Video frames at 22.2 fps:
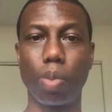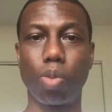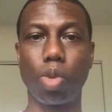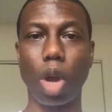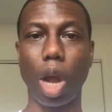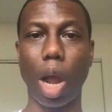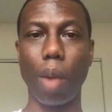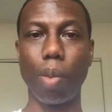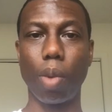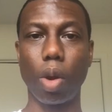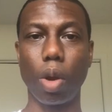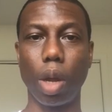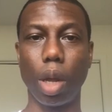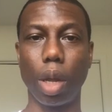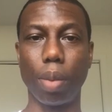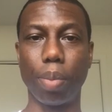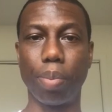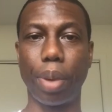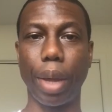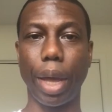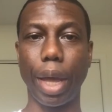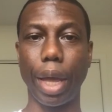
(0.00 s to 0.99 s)
primer
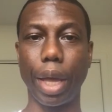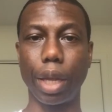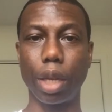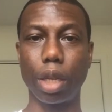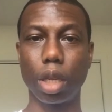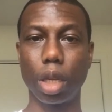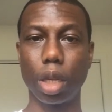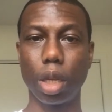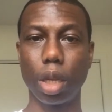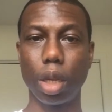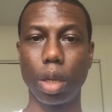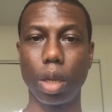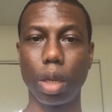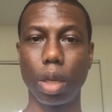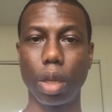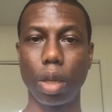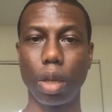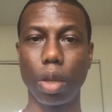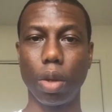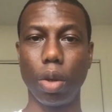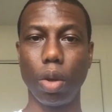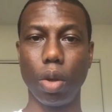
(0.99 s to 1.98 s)
and paint
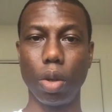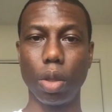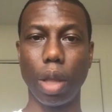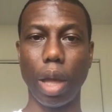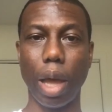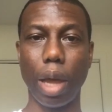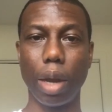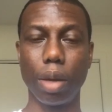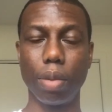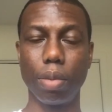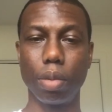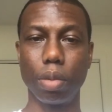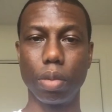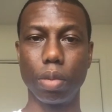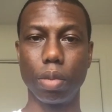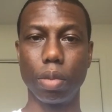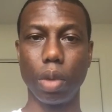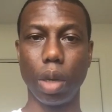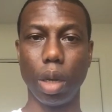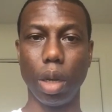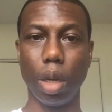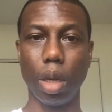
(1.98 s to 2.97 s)
on that
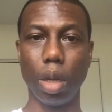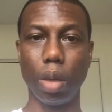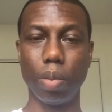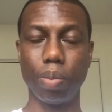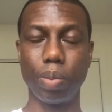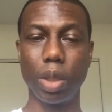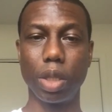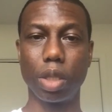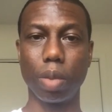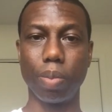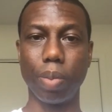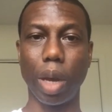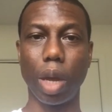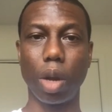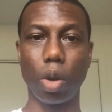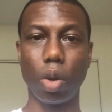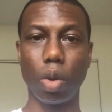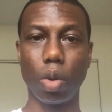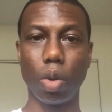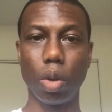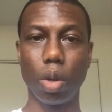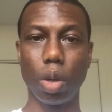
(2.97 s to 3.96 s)
piece of
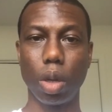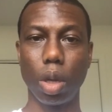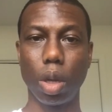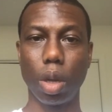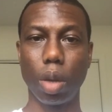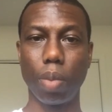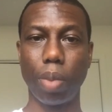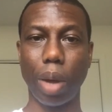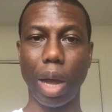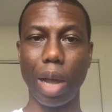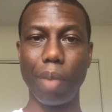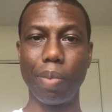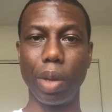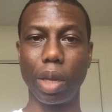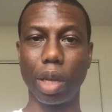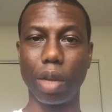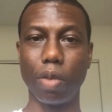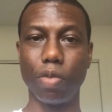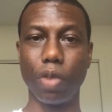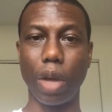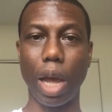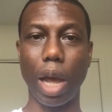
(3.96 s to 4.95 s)
metal piping
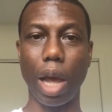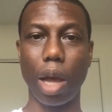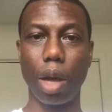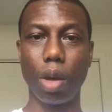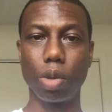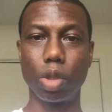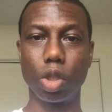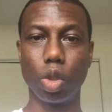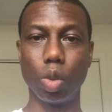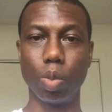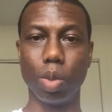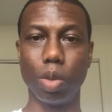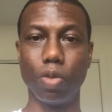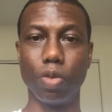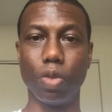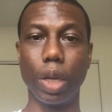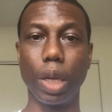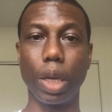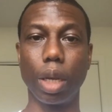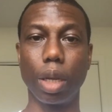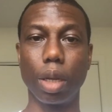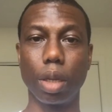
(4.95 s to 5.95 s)
and valve to
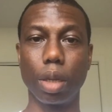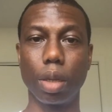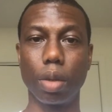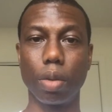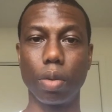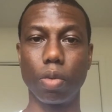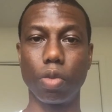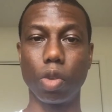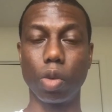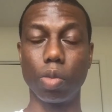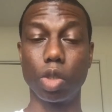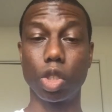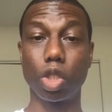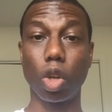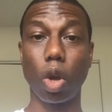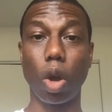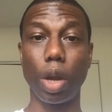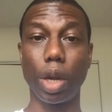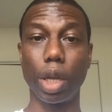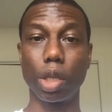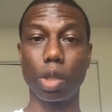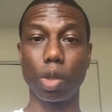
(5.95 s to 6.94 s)
prevent it from
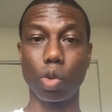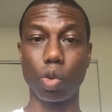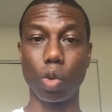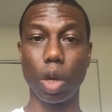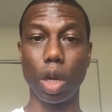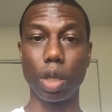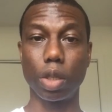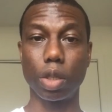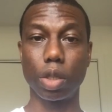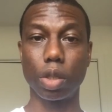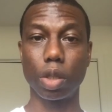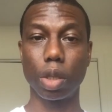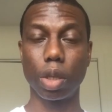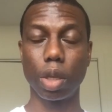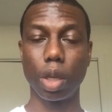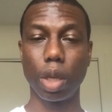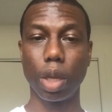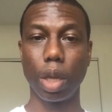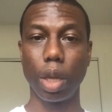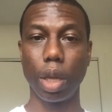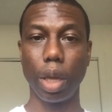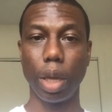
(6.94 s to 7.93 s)
starting to rust.
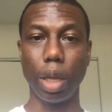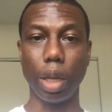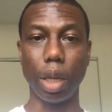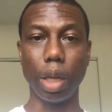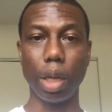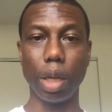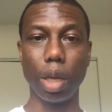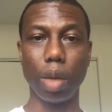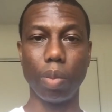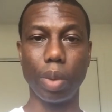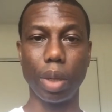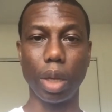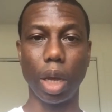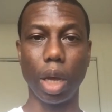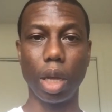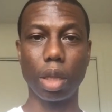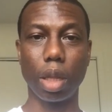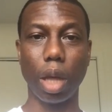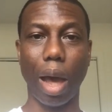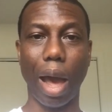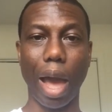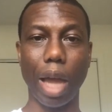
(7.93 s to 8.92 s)
And then there'll be
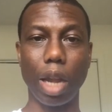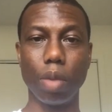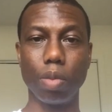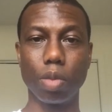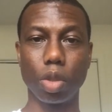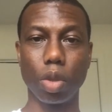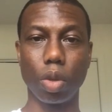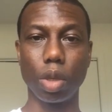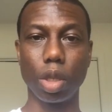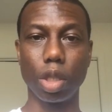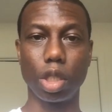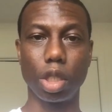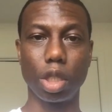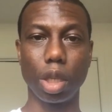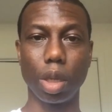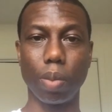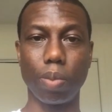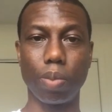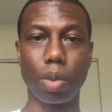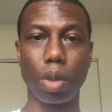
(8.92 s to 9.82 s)
other items on the ship